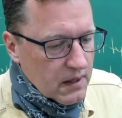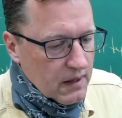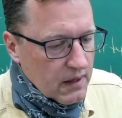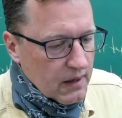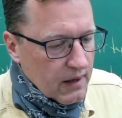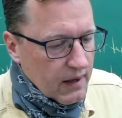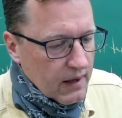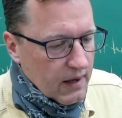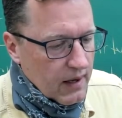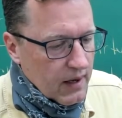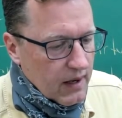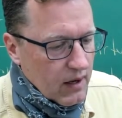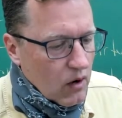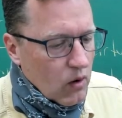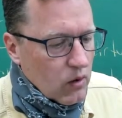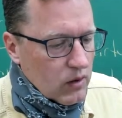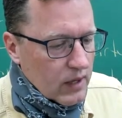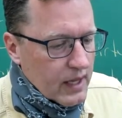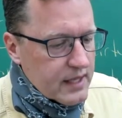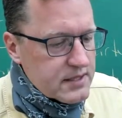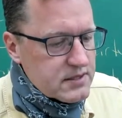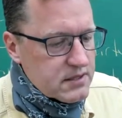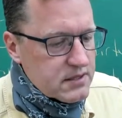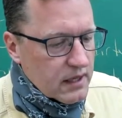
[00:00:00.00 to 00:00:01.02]
Uh, oh,
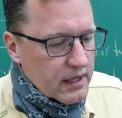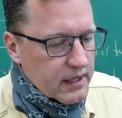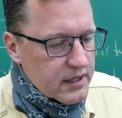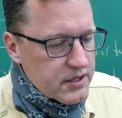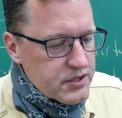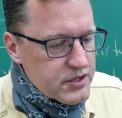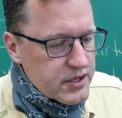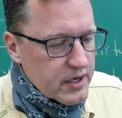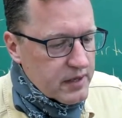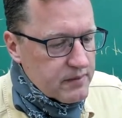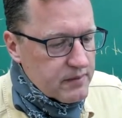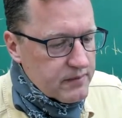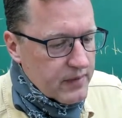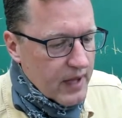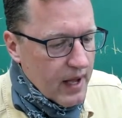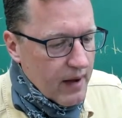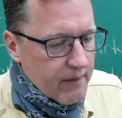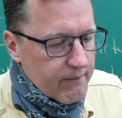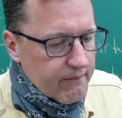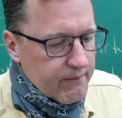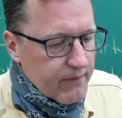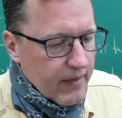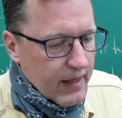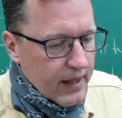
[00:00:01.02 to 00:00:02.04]
Leslie and Jim.
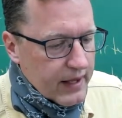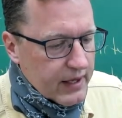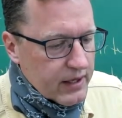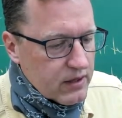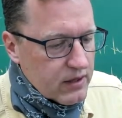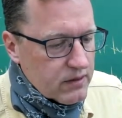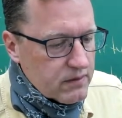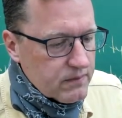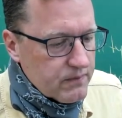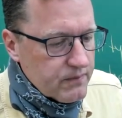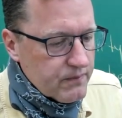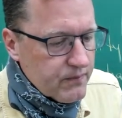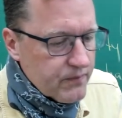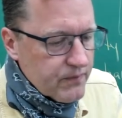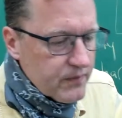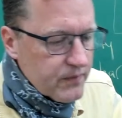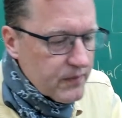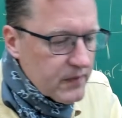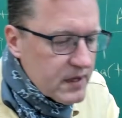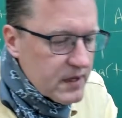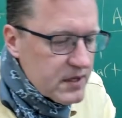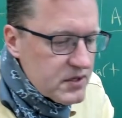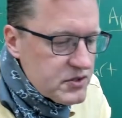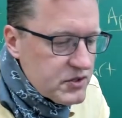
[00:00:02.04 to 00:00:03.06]
Yep, thank you.
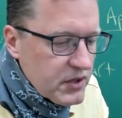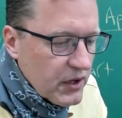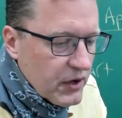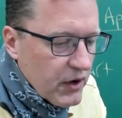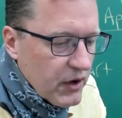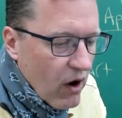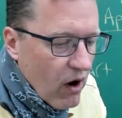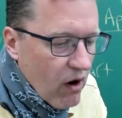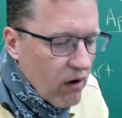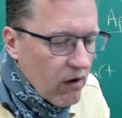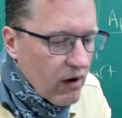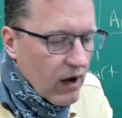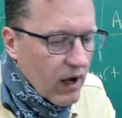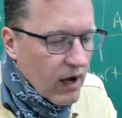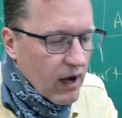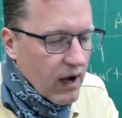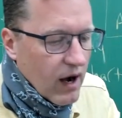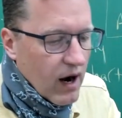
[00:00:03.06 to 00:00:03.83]
Sonora,